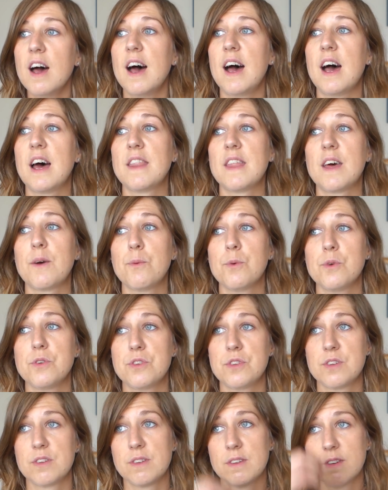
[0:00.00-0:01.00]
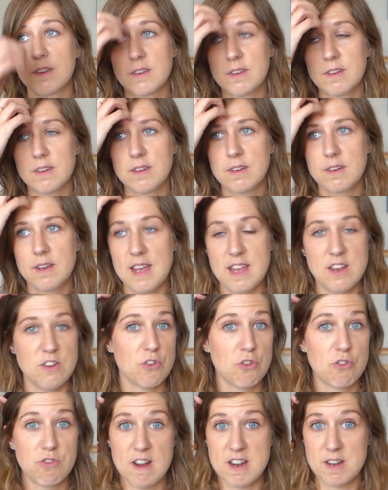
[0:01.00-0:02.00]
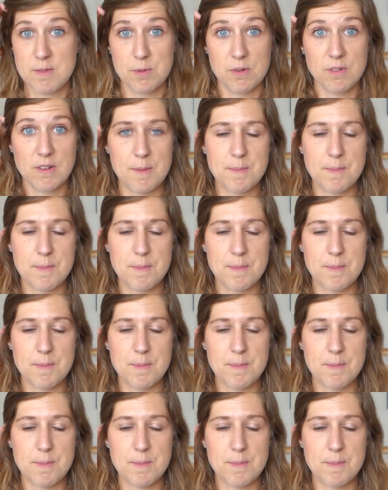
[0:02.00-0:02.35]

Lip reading: and that was incredible.